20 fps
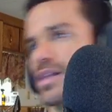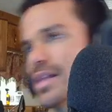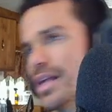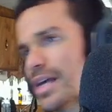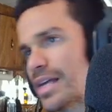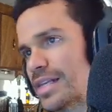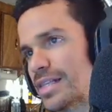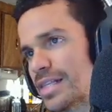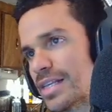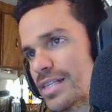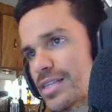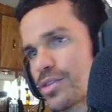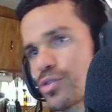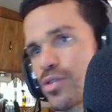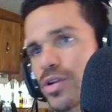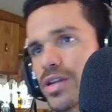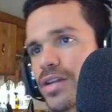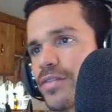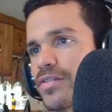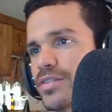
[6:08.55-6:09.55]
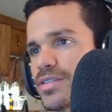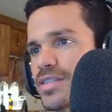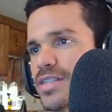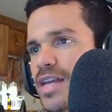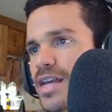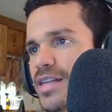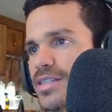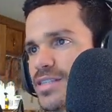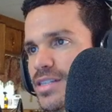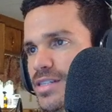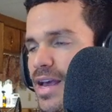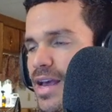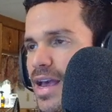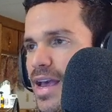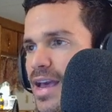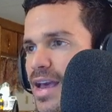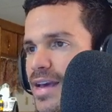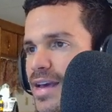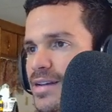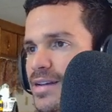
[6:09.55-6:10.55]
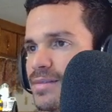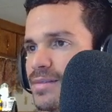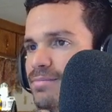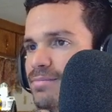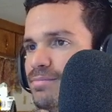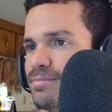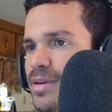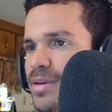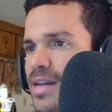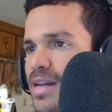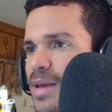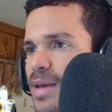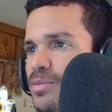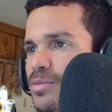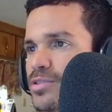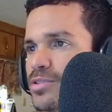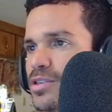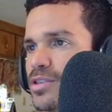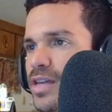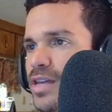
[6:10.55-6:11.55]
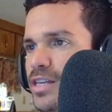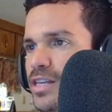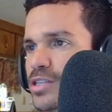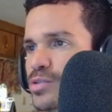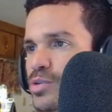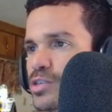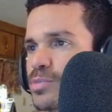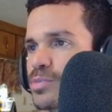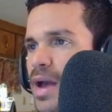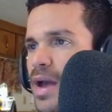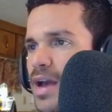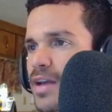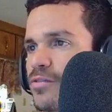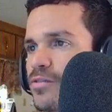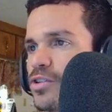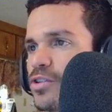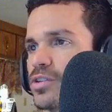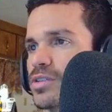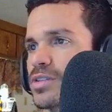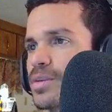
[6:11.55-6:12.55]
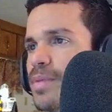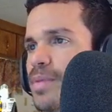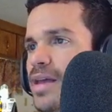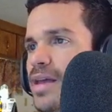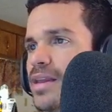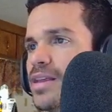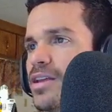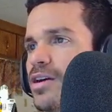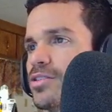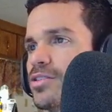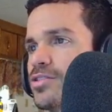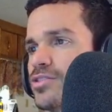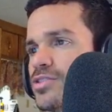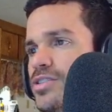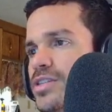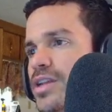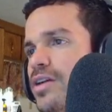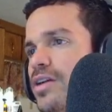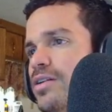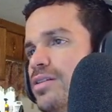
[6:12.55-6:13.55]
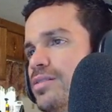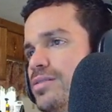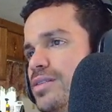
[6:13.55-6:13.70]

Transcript: like the 3 different stances, and being able to like switch back and forth depending on your scenario,